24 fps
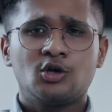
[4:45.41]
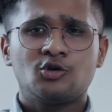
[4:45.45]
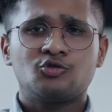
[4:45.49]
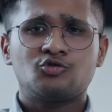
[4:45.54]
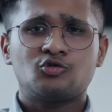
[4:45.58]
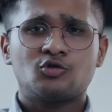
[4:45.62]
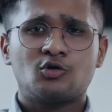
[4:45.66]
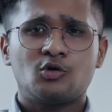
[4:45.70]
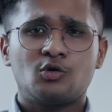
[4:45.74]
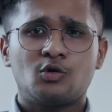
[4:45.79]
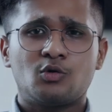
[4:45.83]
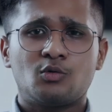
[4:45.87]

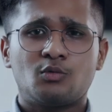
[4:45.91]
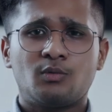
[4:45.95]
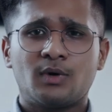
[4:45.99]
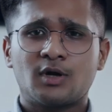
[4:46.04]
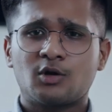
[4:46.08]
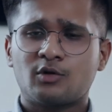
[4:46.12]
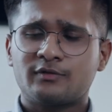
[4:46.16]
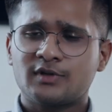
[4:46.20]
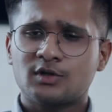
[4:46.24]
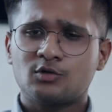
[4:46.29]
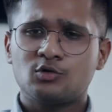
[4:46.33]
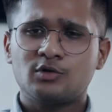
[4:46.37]
So
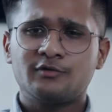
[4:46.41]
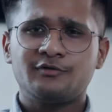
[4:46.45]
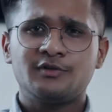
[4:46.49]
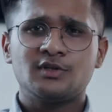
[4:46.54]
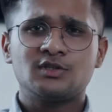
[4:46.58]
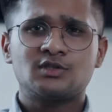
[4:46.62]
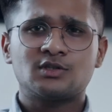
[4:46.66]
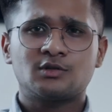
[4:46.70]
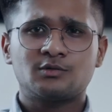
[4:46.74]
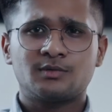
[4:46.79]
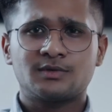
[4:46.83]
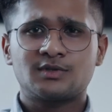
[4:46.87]
one of the good
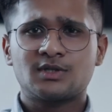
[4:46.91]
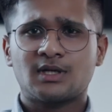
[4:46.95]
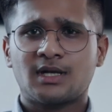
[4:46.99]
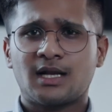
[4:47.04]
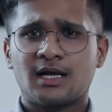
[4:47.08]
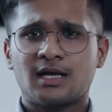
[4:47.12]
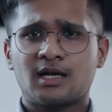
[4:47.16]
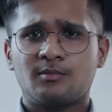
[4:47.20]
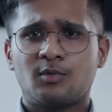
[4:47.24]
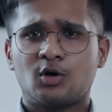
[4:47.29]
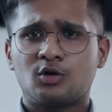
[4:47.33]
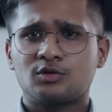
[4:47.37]
features which I
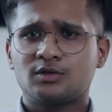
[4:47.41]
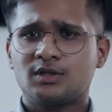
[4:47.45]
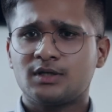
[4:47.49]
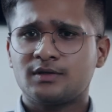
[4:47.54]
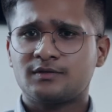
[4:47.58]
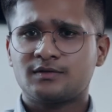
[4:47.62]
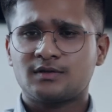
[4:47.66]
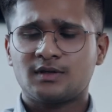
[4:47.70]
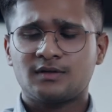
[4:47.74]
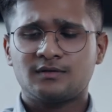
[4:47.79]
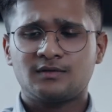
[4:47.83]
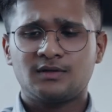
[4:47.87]
like about
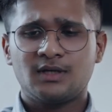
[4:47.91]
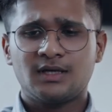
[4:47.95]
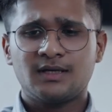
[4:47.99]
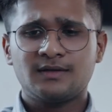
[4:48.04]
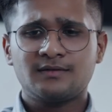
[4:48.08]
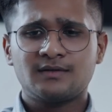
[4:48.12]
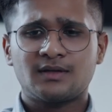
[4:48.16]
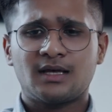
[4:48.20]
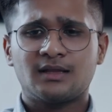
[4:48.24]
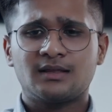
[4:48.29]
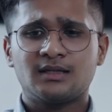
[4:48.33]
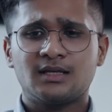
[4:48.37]
this is
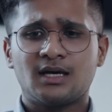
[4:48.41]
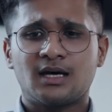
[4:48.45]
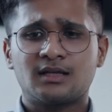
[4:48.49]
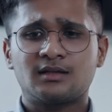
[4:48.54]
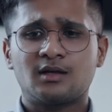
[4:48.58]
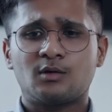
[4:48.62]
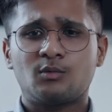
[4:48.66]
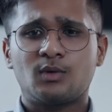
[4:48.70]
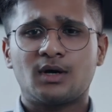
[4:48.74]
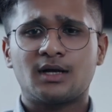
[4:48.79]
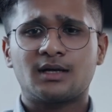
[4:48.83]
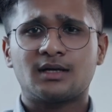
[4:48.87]
this, and the
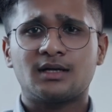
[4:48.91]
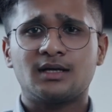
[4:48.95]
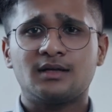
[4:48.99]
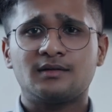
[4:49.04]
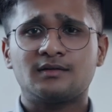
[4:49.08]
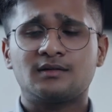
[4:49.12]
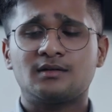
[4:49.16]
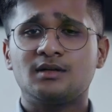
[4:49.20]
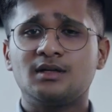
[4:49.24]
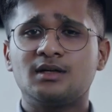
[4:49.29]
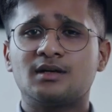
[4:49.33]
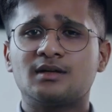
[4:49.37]
other one
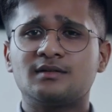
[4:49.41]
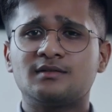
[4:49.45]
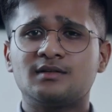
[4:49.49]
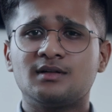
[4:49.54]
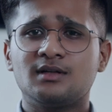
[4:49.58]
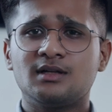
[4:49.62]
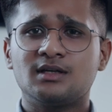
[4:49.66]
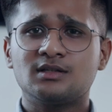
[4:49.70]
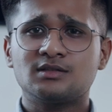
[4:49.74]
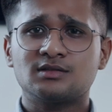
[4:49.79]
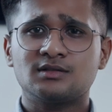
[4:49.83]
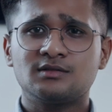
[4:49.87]
is the
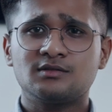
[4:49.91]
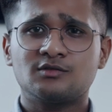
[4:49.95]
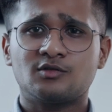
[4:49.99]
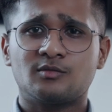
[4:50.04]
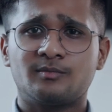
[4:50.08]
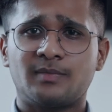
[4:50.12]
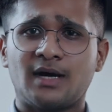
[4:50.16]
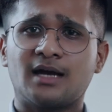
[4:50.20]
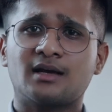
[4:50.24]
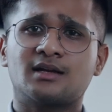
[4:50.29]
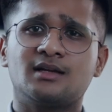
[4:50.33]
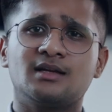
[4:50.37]
reconciliation. So
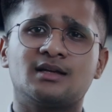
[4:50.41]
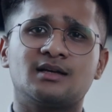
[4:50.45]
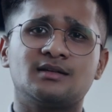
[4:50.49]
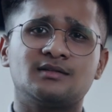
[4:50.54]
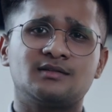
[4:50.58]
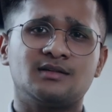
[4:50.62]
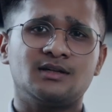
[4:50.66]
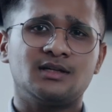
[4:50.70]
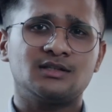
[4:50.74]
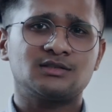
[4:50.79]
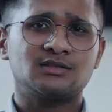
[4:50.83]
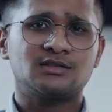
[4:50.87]
bank
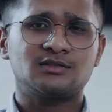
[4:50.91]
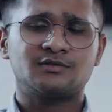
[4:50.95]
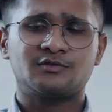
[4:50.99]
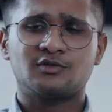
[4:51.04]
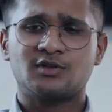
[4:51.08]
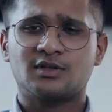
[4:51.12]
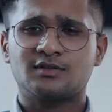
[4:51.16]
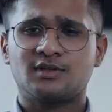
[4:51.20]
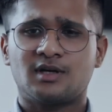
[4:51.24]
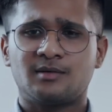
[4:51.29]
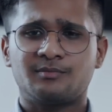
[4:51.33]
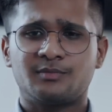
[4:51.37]
reconciliations,
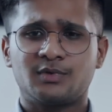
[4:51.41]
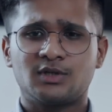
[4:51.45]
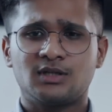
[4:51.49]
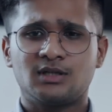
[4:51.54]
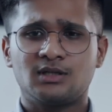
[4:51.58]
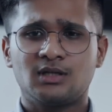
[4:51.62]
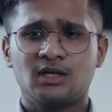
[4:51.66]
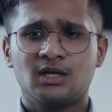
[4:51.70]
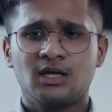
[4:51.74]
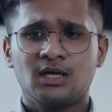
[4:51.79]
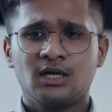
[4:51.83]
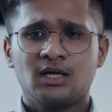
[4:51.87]
for example,
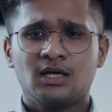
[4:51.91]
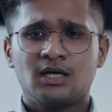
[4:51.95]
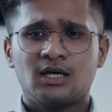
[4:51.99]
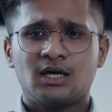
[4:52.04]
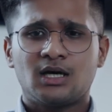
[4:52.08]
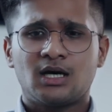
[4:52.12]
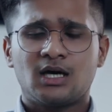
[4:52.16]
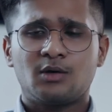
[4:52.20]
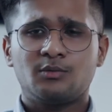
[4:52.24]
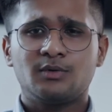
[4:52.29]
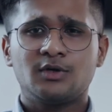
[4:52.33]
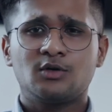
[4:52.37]

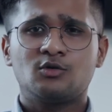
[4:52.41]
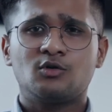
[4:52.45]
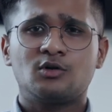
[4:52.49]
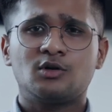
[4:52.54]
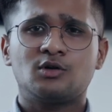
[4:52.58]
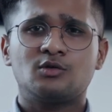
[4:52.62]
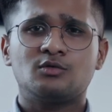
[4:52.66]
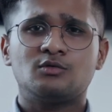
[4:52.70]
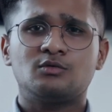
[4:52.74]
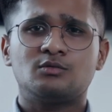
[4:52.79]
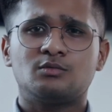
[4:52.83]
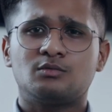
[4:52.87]
we
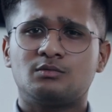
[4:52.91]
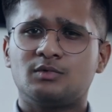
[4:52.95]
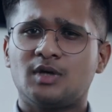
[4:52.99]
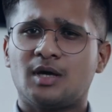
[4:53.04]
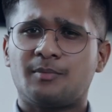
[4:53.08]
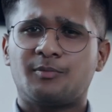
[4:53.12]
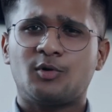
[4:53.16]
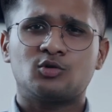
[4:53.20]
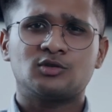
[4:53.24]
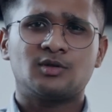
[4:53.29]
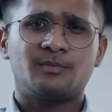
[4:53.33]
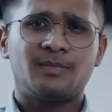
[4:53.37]

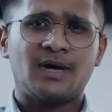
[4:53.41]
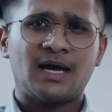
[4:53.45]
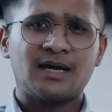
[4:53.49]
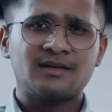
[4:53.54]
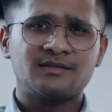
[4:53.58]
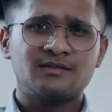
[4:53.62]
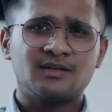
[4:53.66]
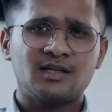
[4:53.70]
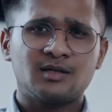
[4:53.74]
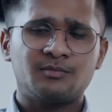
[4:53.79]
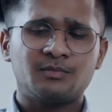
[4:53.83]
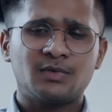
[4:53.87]
upload the
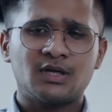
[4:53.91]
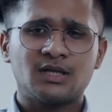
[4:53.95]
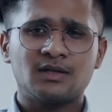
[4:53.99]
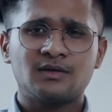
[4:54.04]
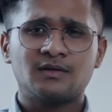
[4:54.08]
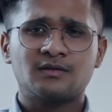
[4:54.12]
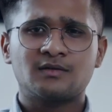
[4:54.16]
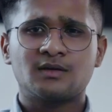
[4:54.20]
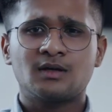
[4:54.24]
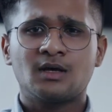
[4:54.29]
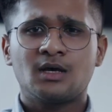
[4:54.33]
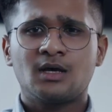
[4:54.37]
bank
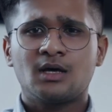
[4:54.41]
statements,